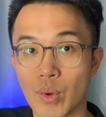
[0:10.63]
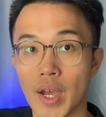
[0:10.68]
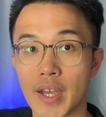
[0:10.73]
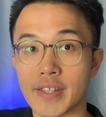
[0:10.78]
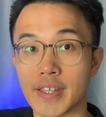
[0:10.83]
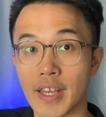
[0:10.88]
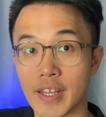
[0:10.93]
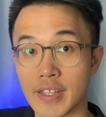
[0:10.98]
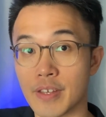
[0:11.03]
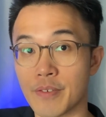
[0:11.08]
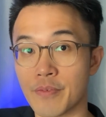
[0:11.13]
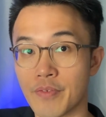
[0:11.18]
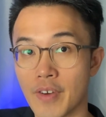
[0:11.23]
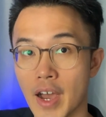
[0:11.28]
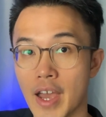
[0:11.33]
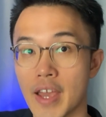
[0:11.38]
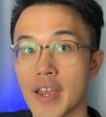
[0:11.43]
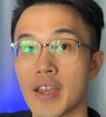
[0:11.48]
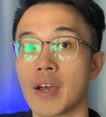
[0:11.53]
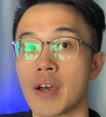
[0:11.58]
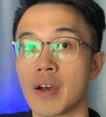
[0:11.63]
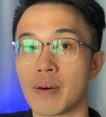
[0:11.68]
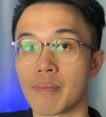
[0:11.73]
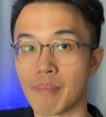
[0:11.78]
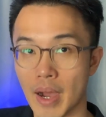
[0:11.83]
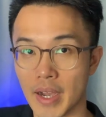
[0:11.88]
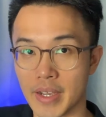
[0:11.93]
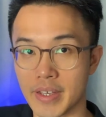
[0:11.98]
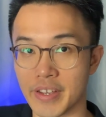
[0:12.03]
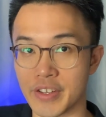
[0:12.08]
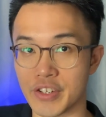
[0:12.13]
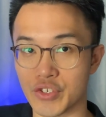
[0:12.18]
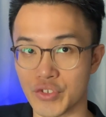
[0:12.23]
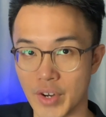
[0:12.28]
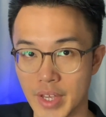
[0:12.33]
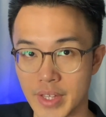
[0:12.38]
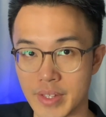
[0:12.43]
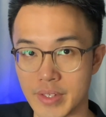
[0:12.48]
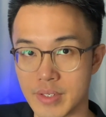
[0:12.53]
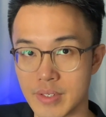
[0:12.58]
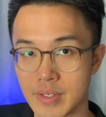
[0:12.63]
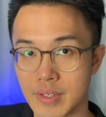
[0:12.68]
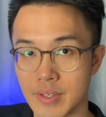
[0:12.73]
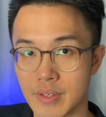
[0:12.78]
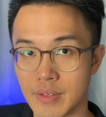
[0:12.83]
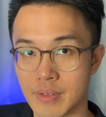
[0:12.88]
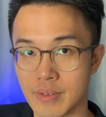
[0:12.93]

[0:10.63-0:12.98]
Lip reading: identify market trends.